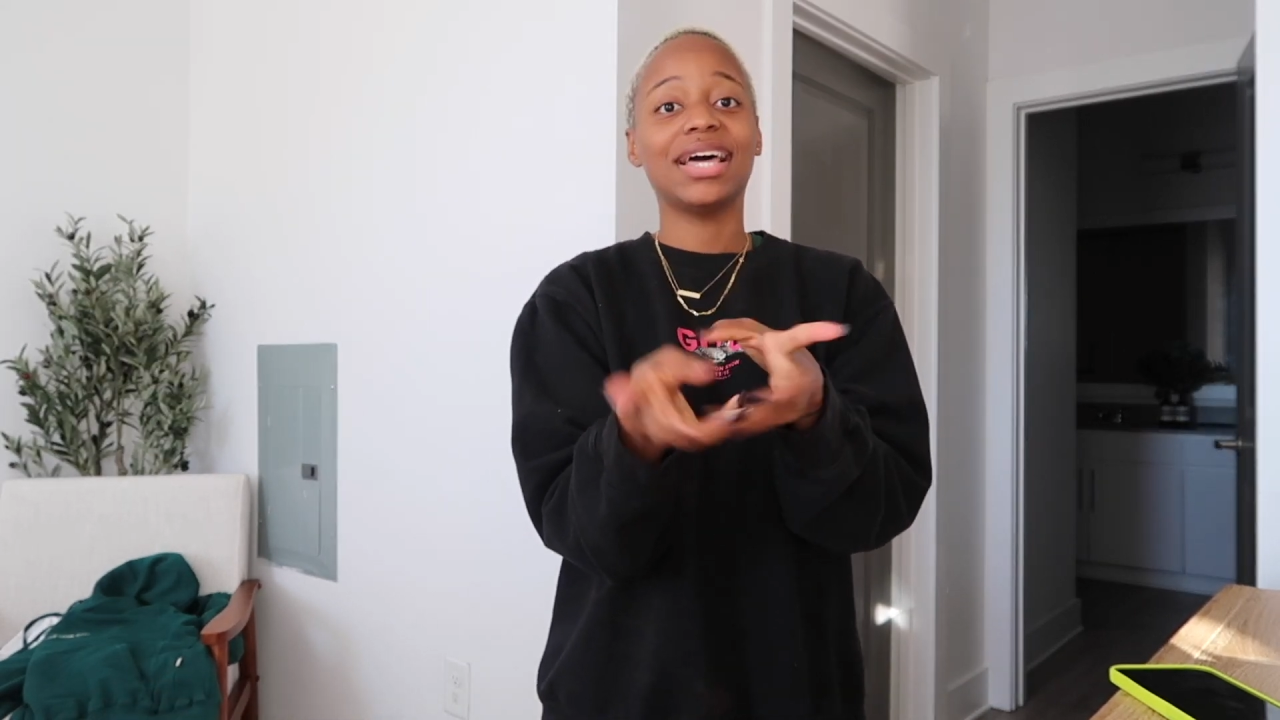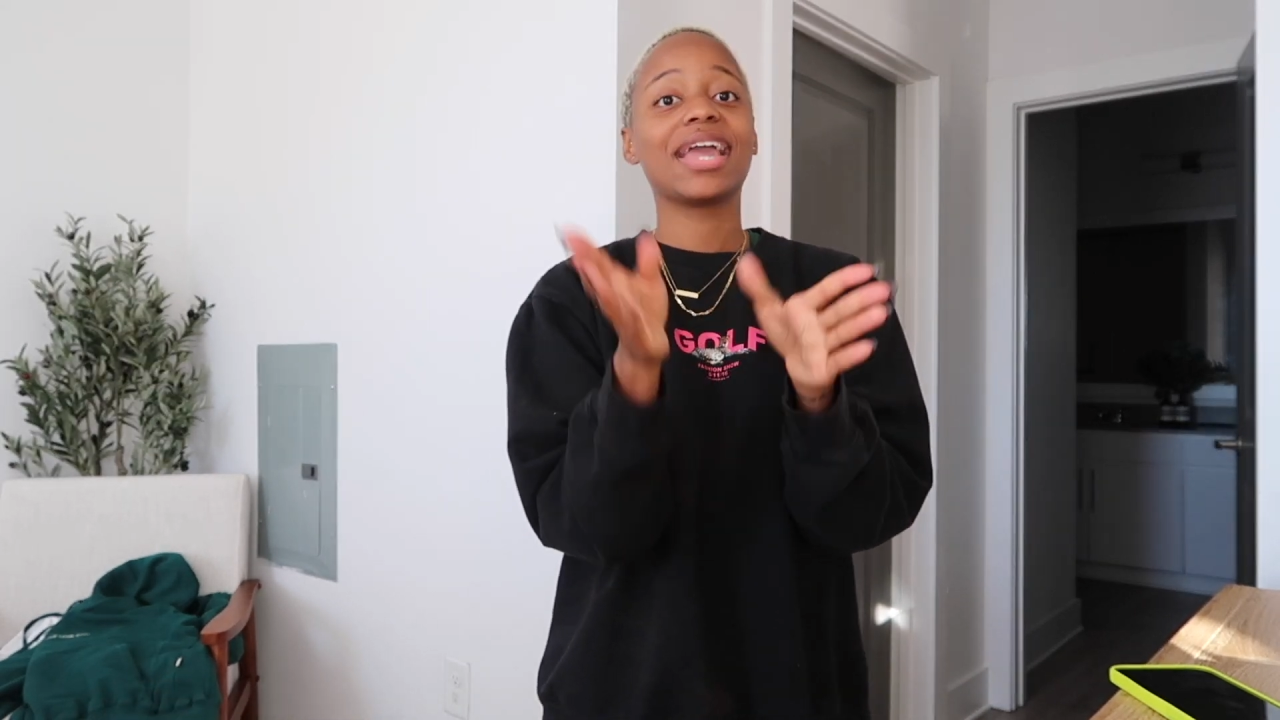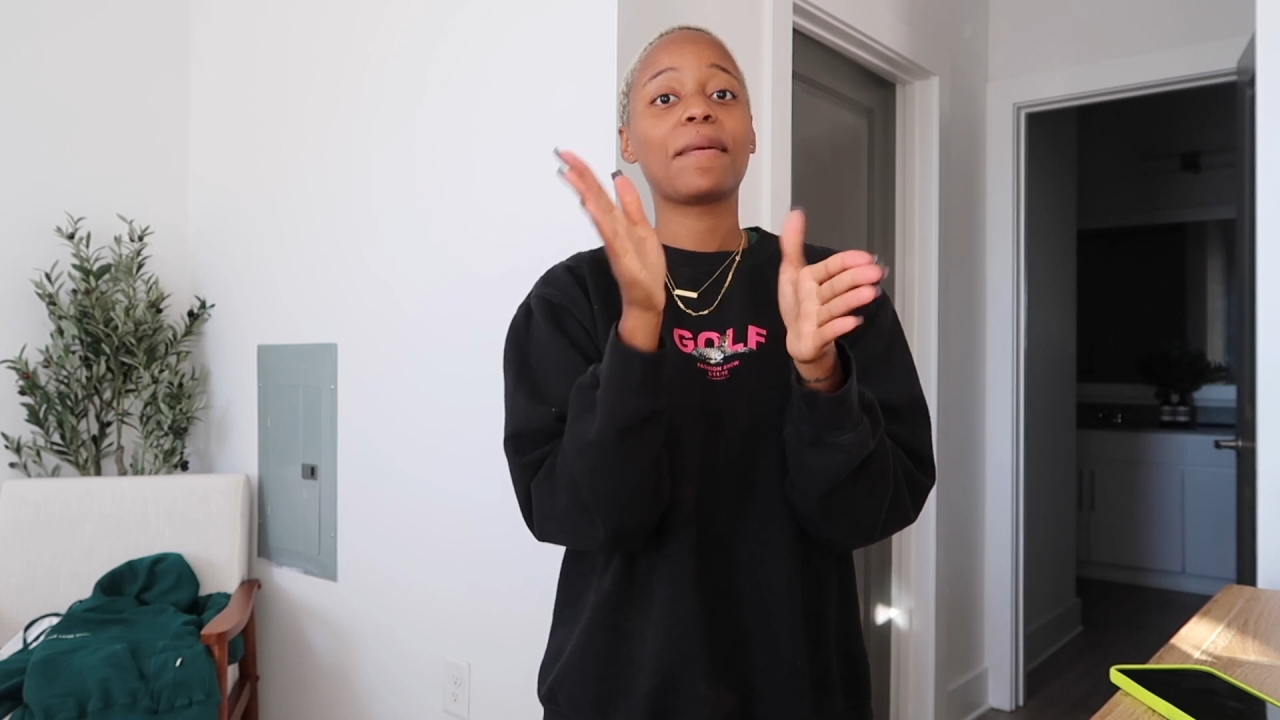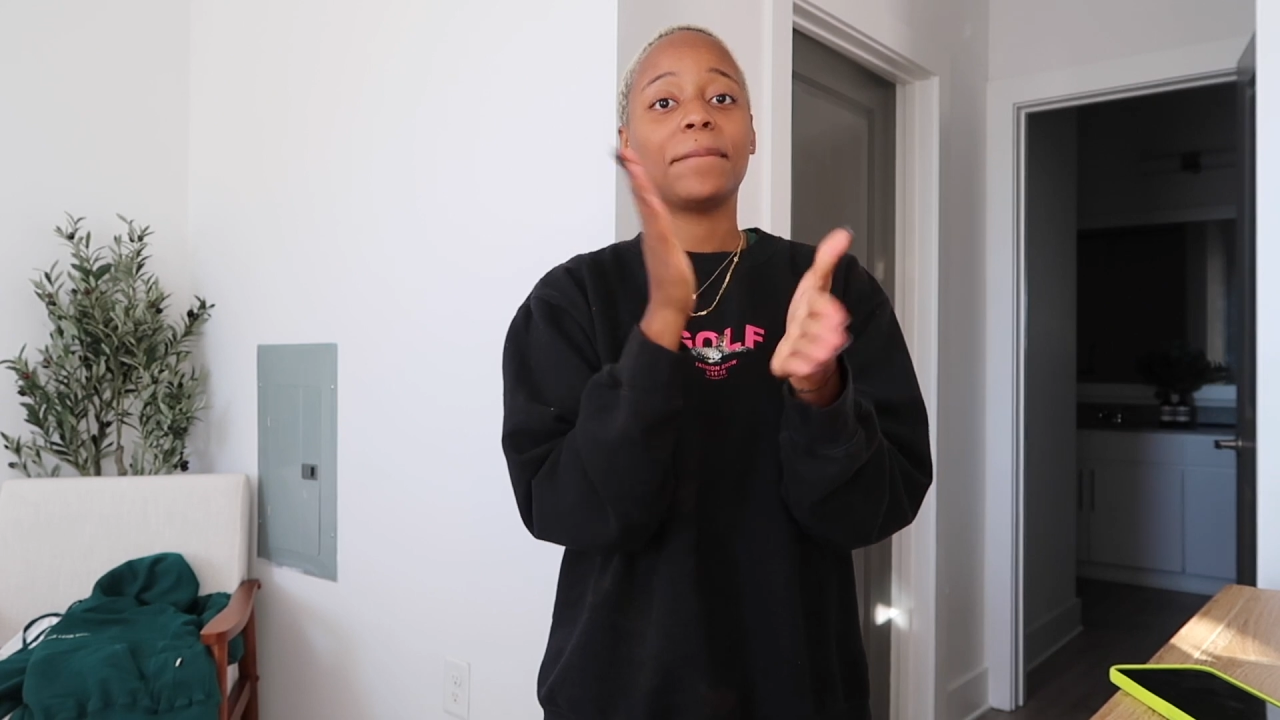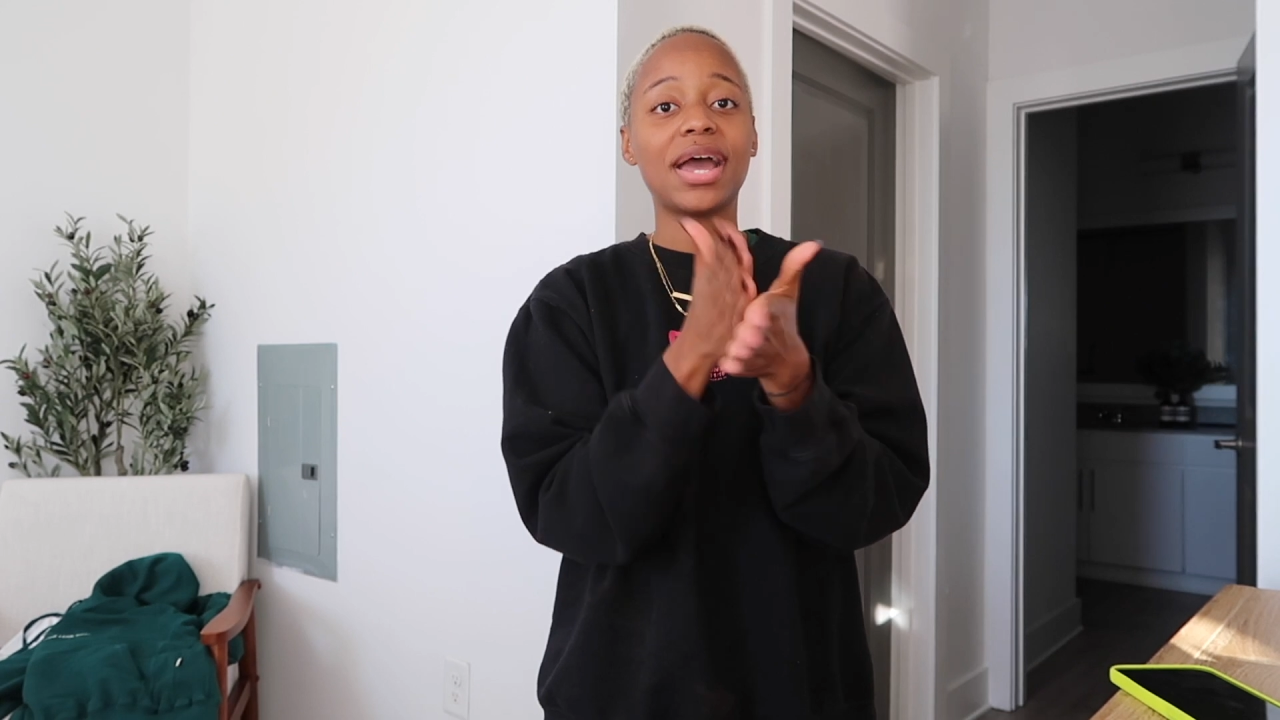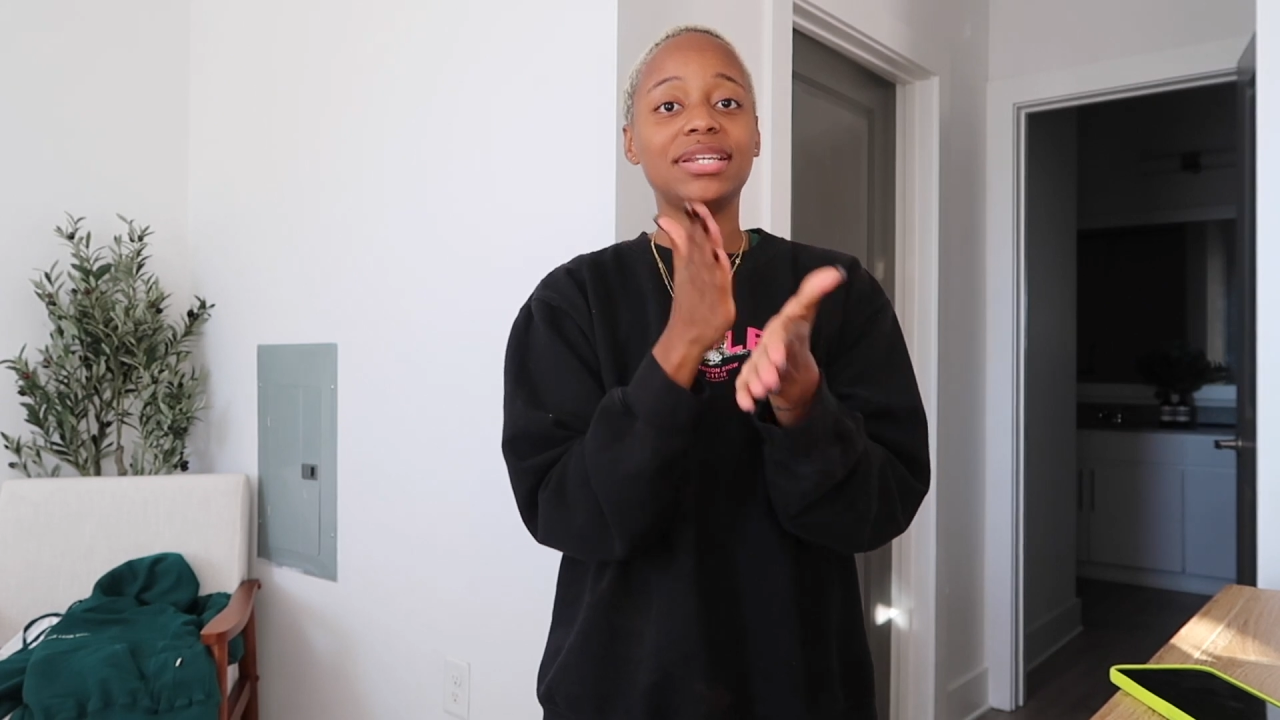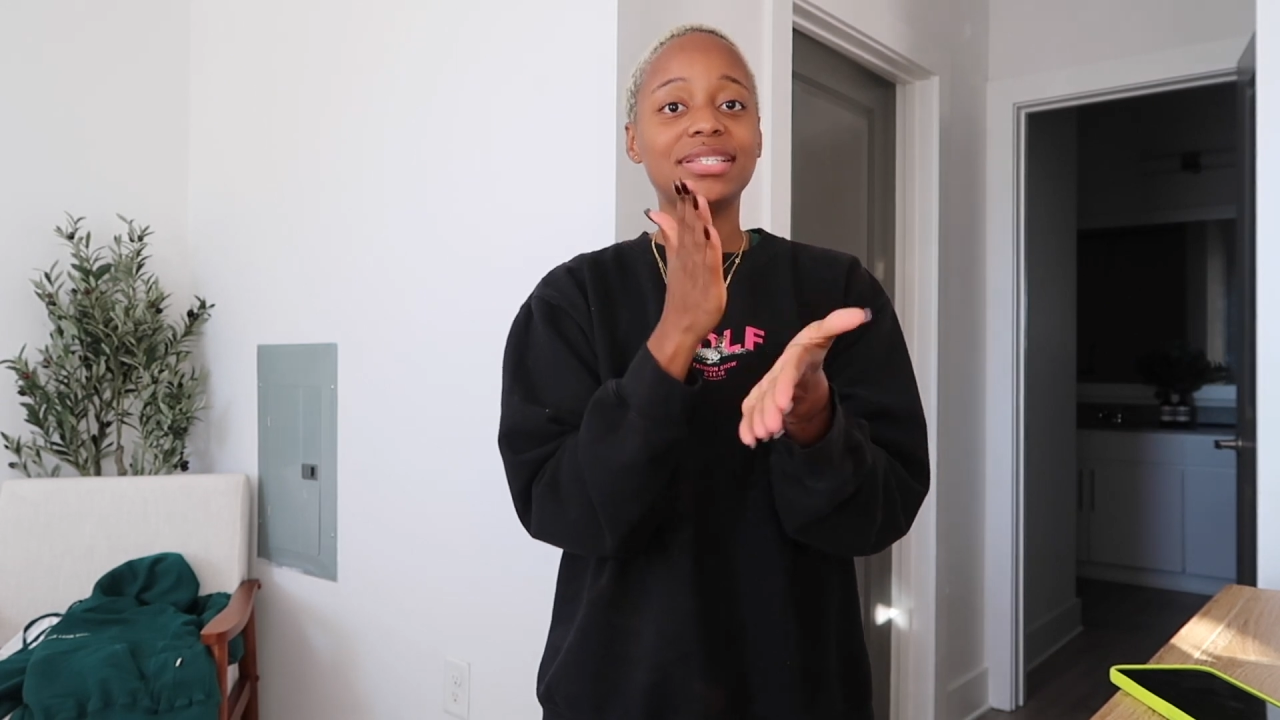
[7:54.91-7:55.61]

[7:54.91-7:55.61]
Like, by